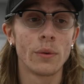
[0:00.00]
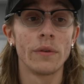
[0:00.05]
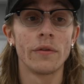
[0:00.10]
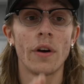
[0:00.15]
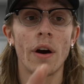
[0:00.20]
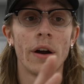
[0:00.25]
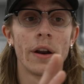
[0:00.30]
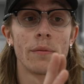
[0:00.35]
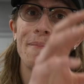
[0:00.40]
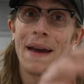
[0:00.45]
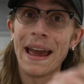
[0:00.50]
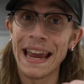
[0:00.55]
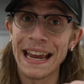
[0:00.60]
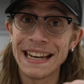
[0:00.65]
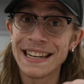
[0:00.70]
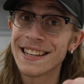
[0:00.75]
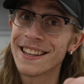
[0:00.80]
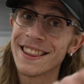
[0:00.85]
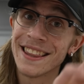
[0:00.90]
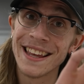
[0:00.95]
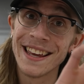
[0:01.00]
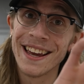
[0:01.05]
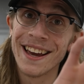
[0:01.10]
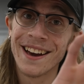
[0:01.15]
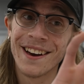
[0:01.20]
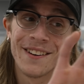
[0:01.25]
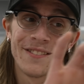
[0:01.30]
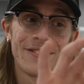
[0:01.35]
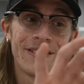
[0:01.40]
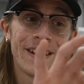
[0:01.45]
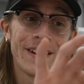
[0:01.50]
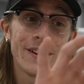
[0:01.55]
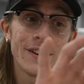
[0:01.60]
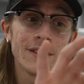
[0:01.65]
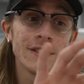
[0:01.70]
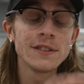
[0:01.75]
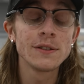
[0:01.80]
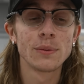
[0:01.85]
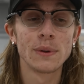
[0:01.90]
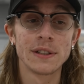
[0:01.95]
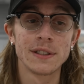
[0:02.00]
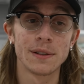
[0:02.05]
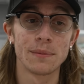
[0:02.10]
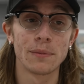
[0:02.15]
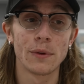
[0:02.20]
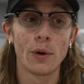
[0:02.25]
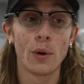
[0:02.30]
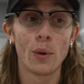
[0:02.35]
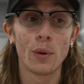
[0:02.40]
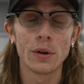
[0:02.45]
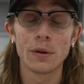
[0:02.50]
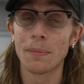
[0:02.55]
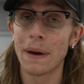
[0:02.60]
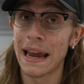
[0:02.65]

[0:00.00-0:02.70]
we've got to paint the uh, fingers with some gold